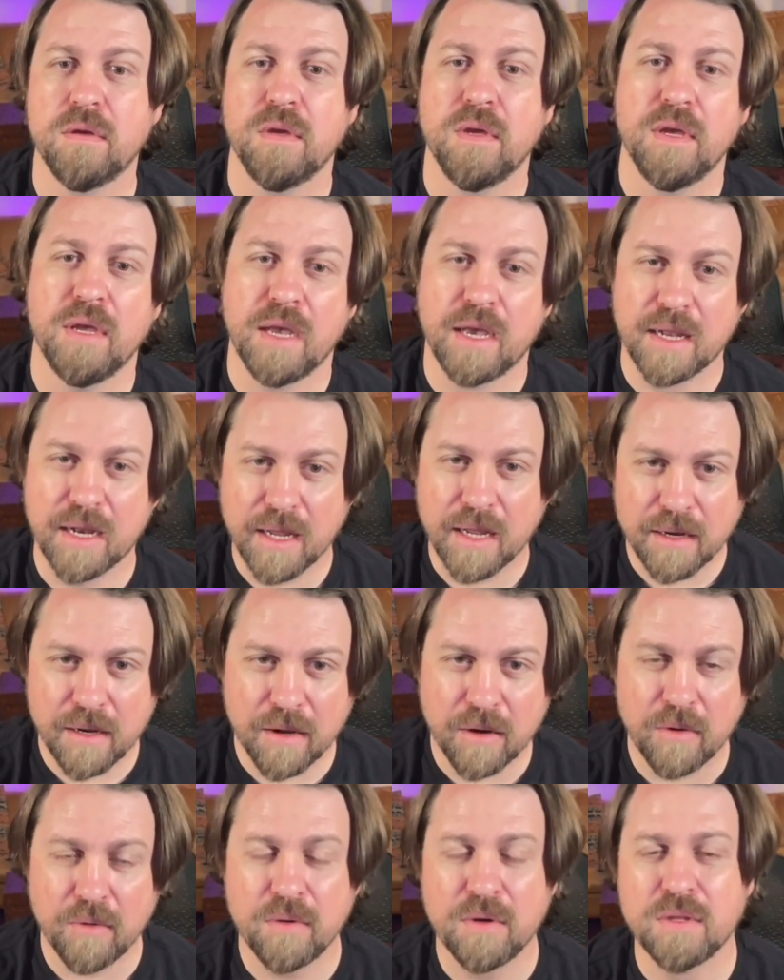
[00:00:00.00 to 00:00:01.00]
And I
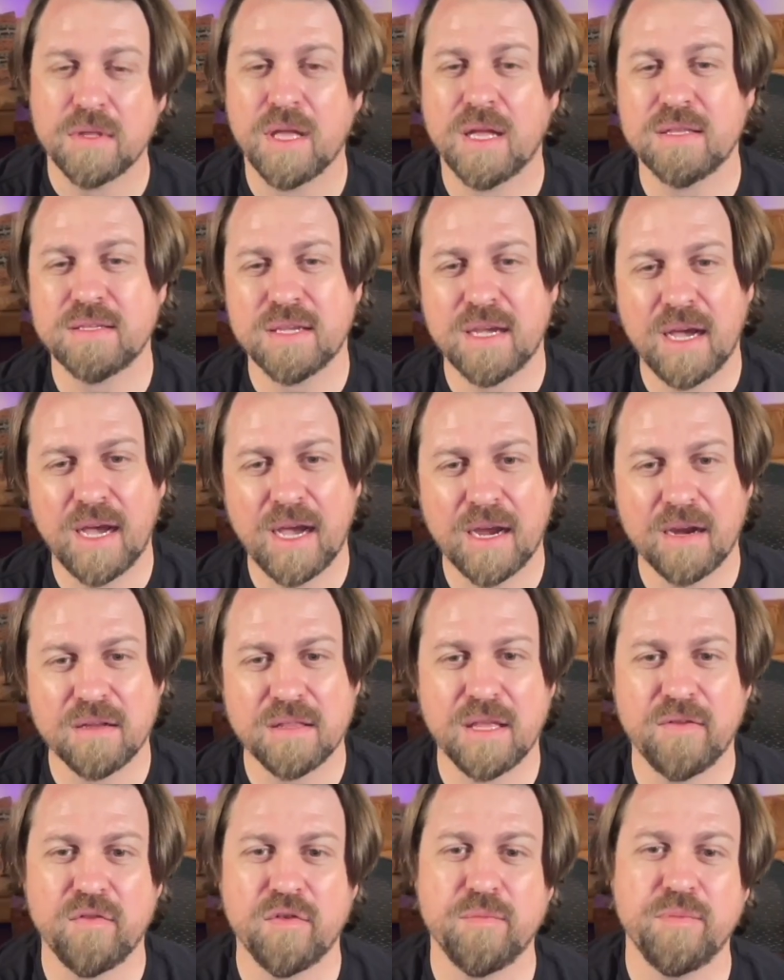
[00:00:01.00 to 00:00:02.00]
know that's a higher
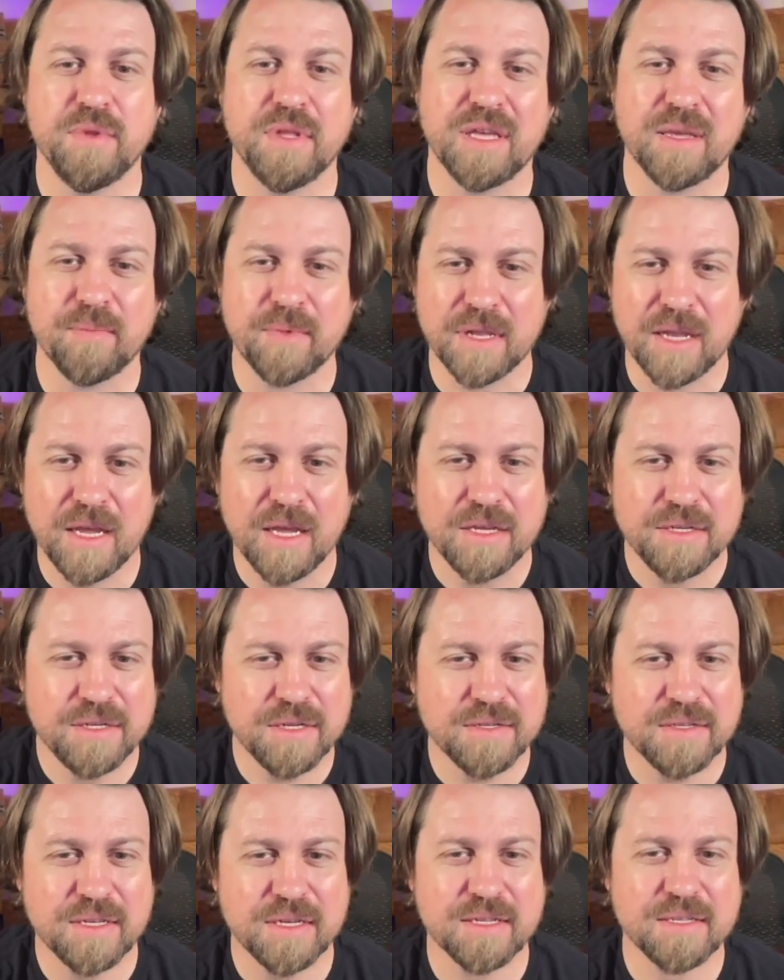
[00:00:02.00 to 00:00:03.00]
level of playing, but
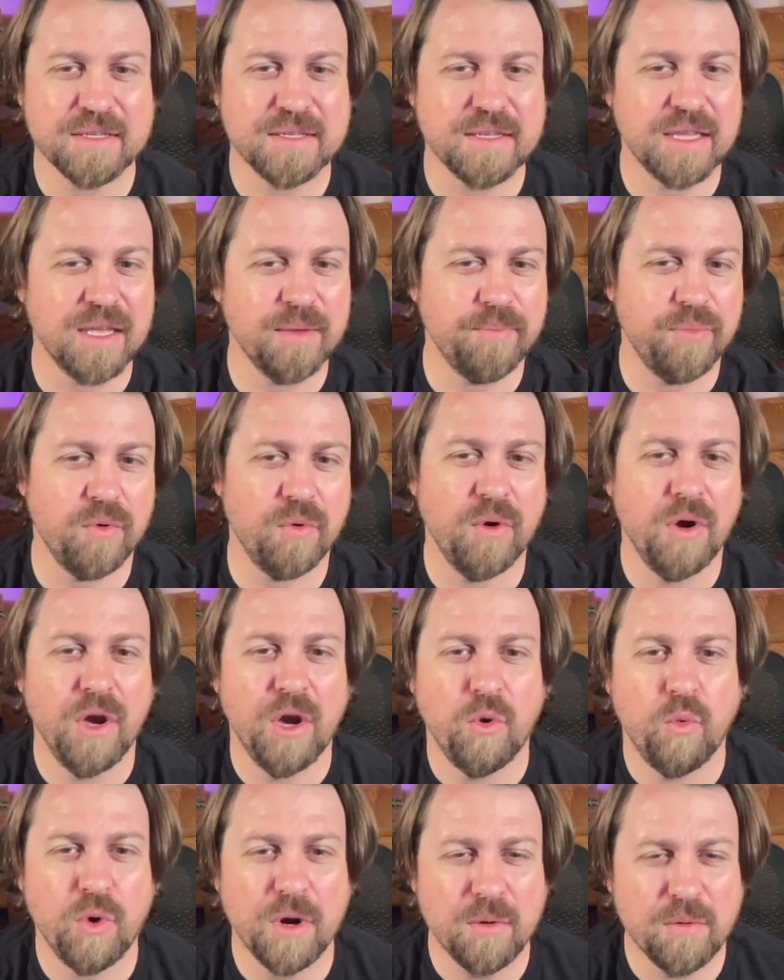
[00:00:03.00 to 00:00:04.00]
just an example
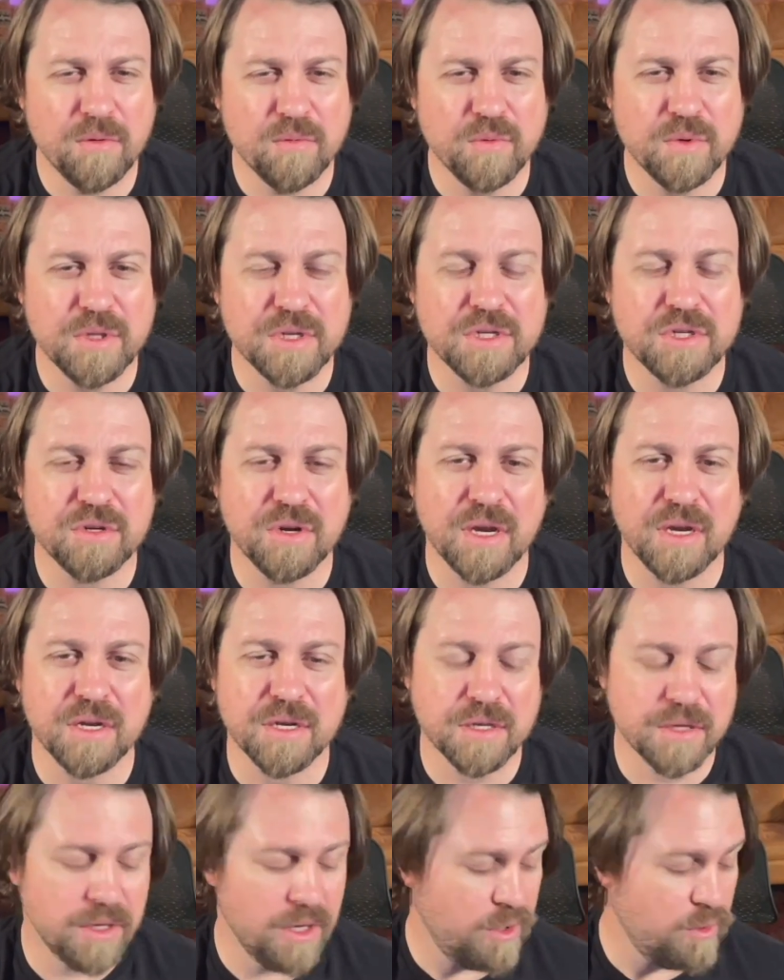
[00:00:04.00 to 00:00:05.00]
where we're really trying to
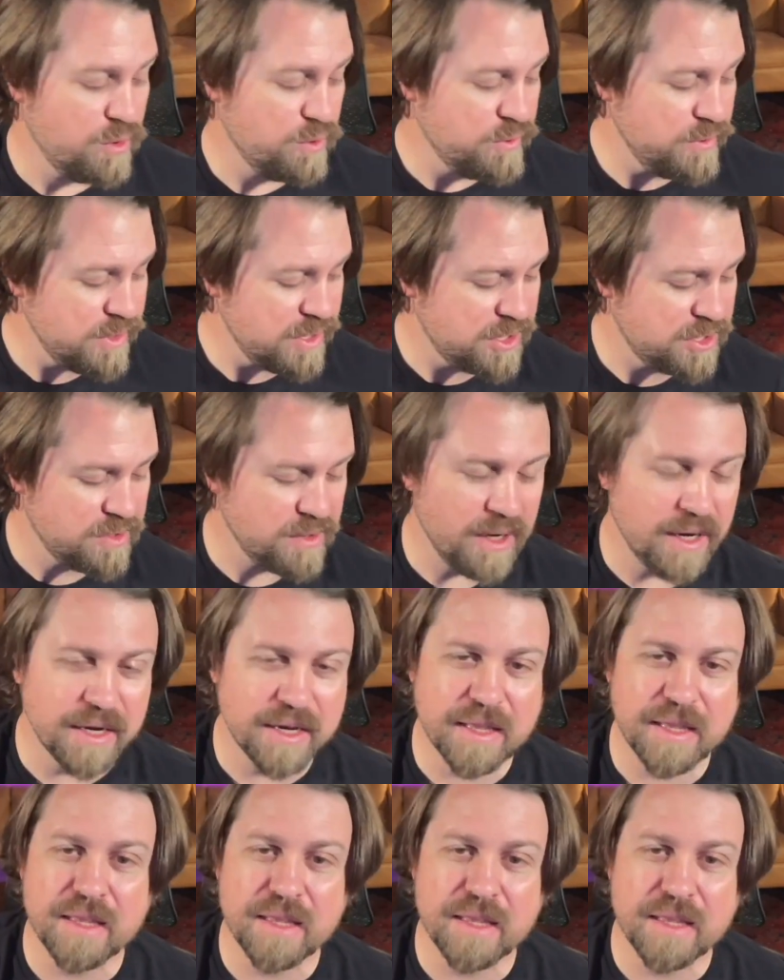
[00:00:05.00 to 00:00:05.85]
go. We're really trying to get